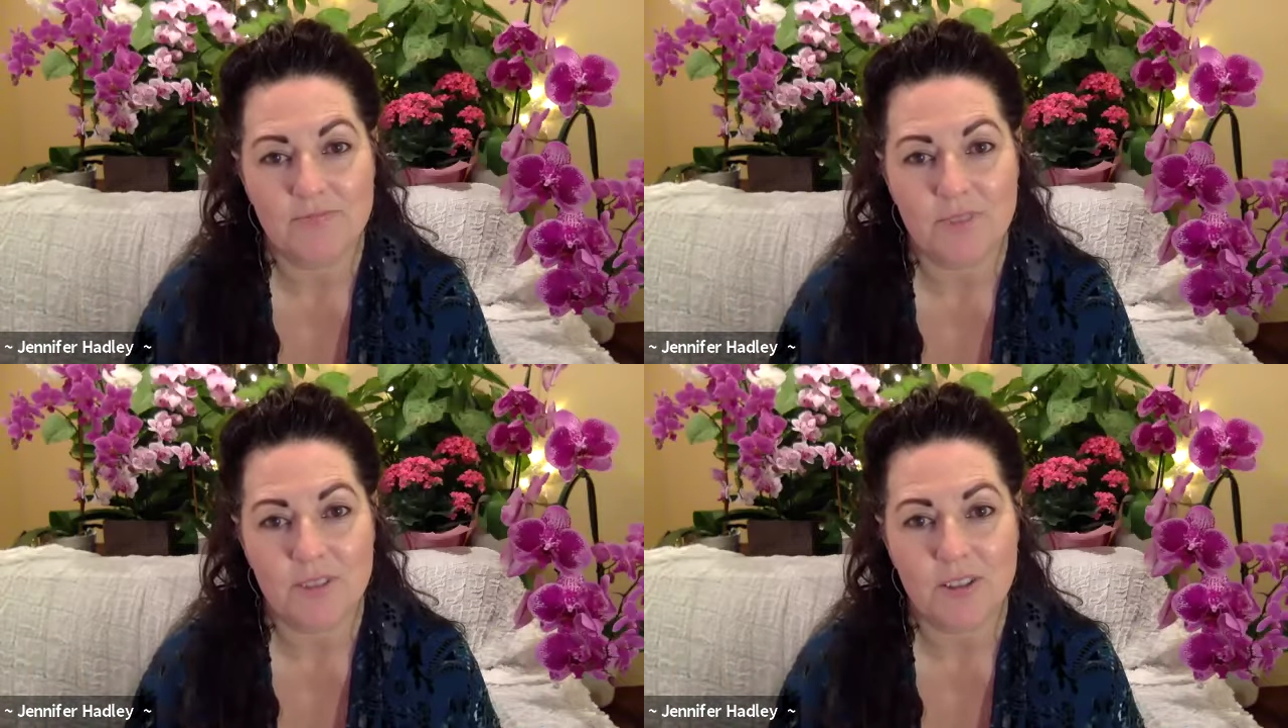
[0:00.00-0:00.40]

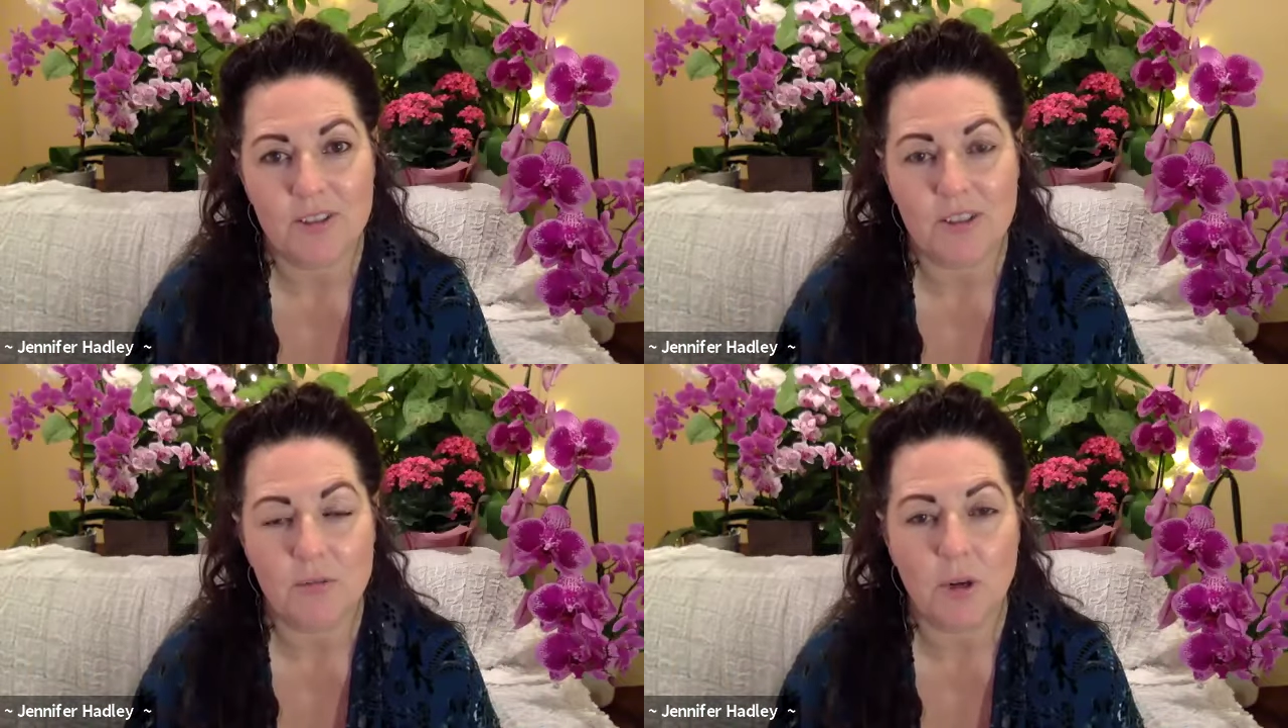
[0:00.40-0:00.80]
You
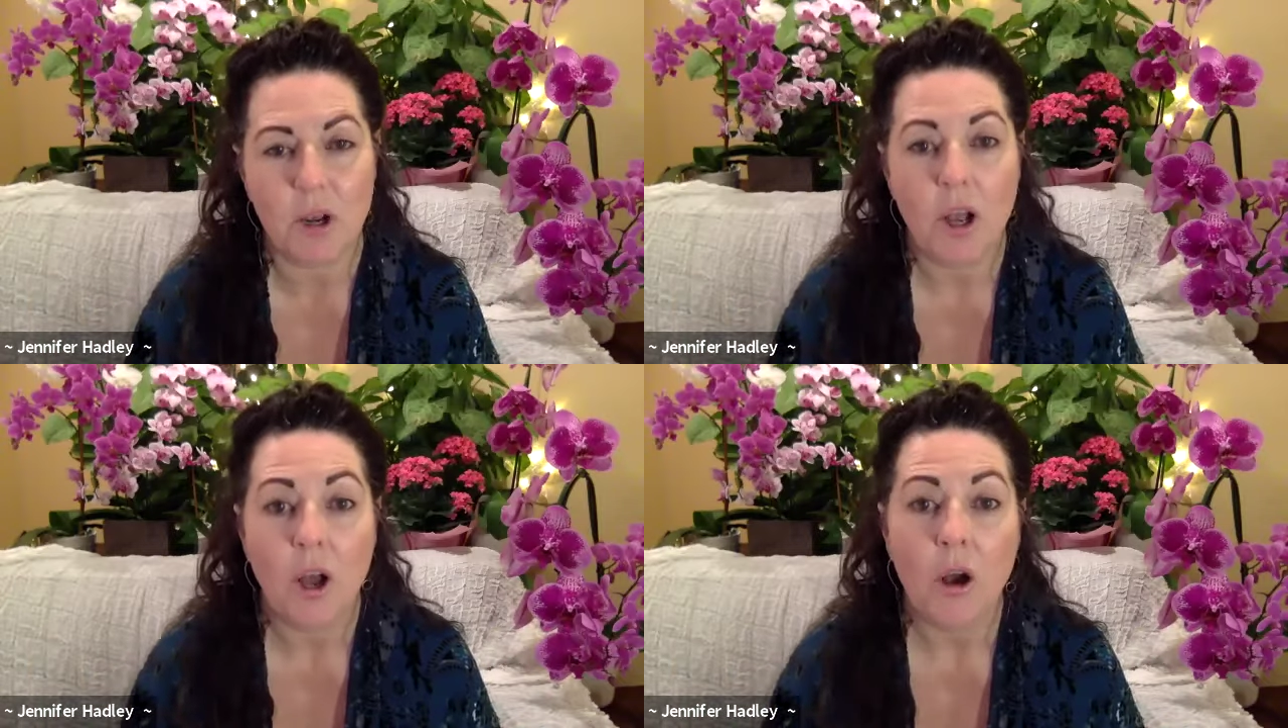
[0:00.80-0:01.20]
see, we're
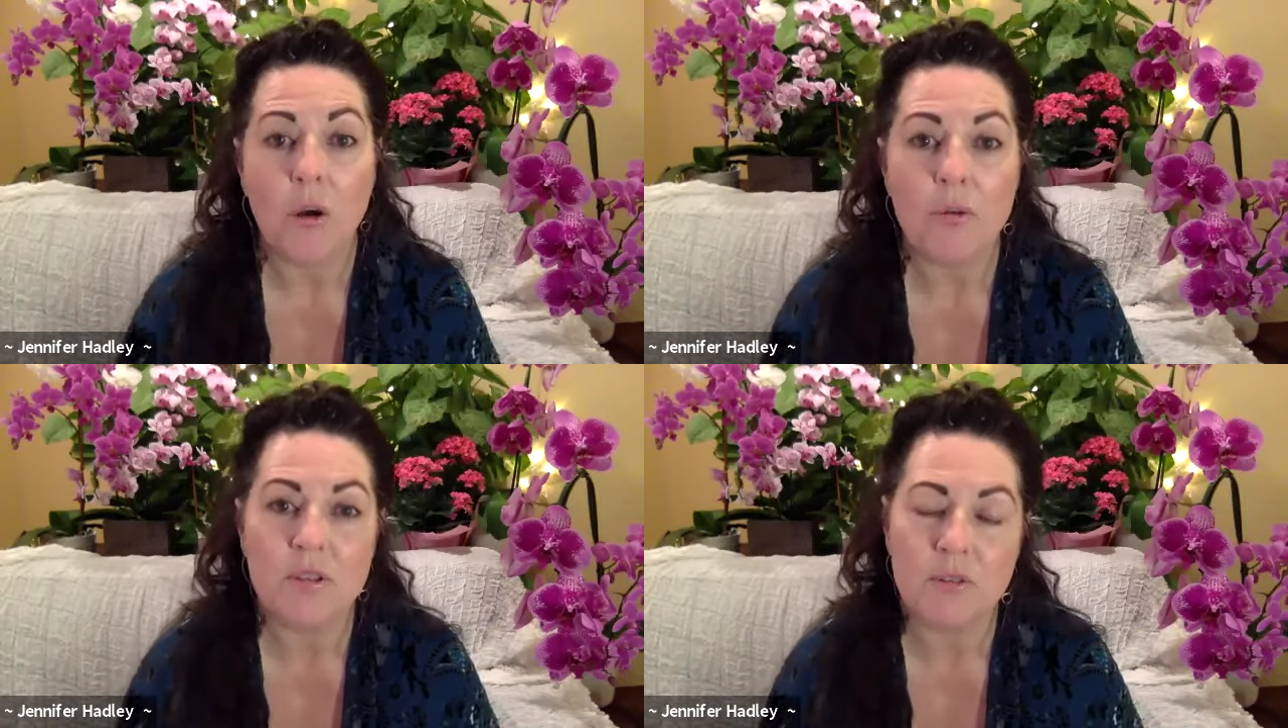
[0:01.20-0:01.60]

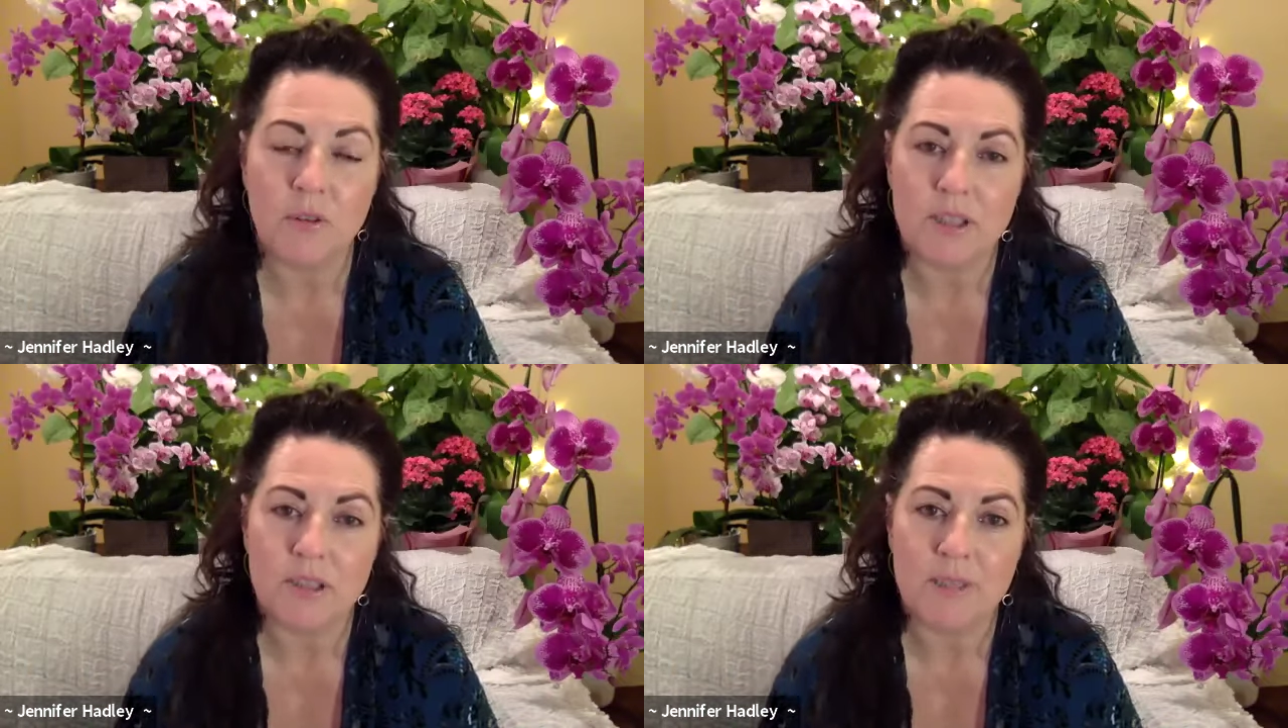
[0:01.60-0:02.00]
always going
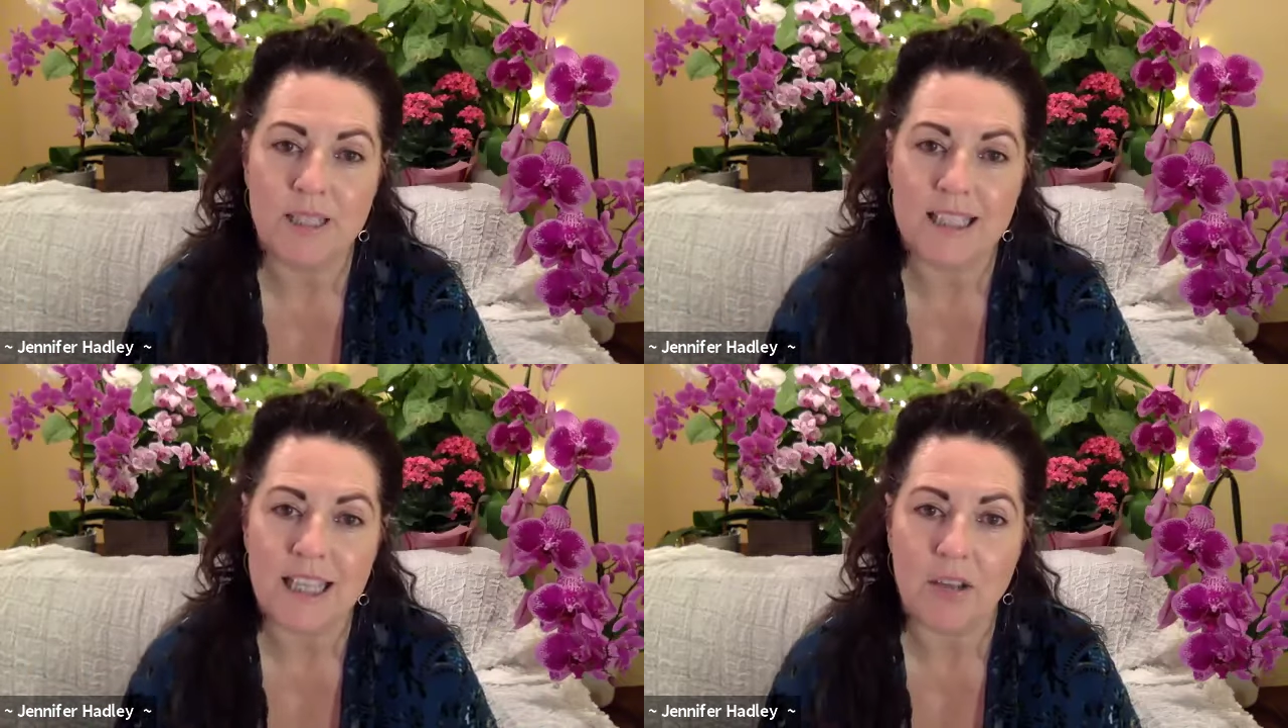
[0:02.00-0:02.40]
to be
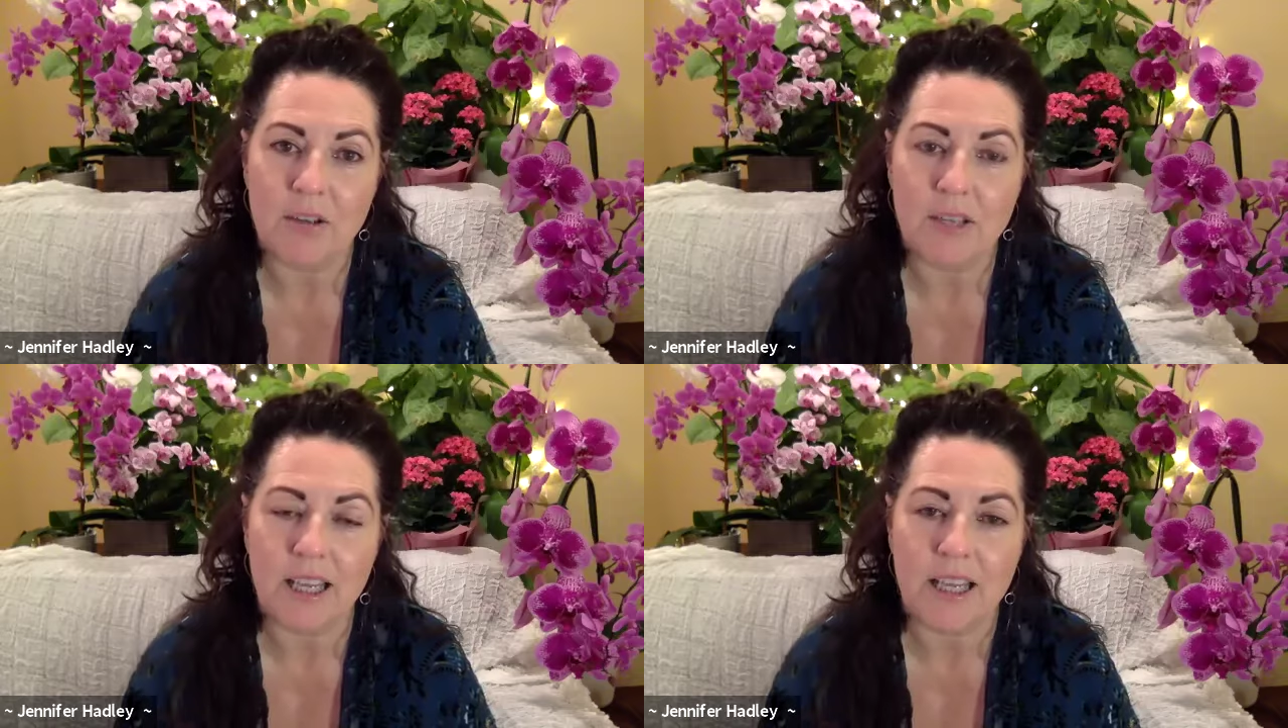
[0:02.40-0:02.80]

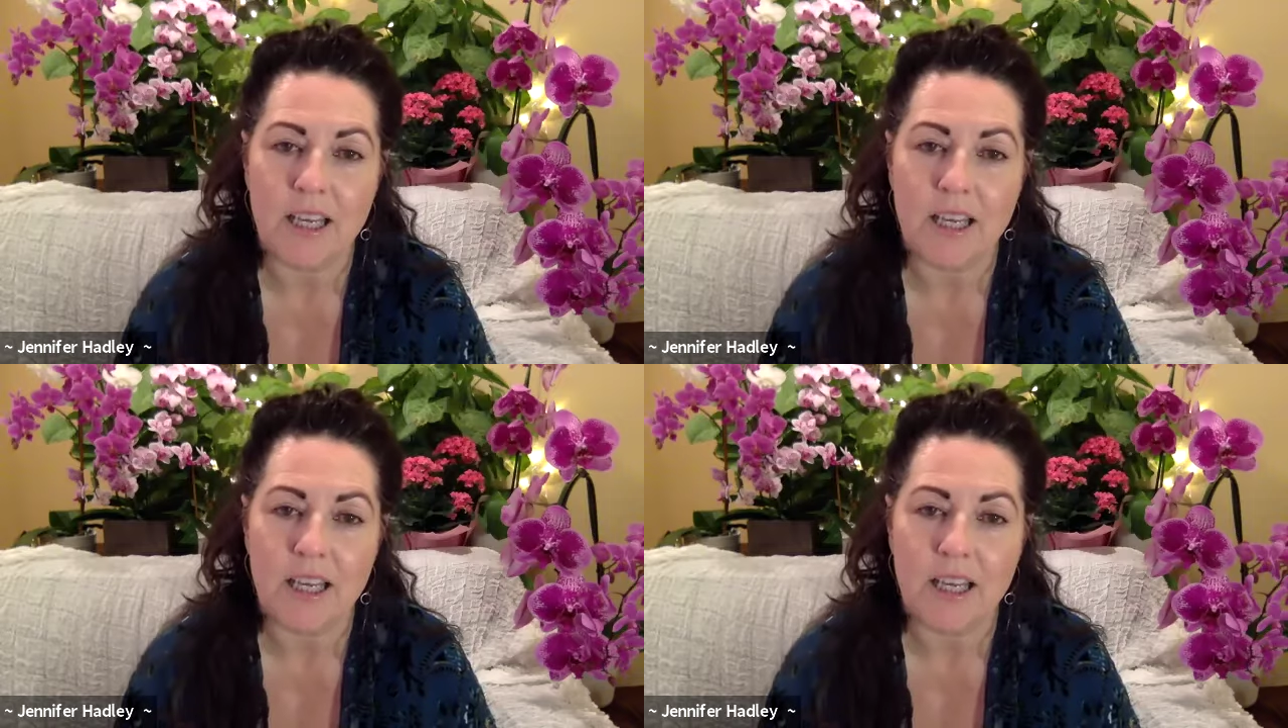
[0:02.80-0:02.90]
doubting it.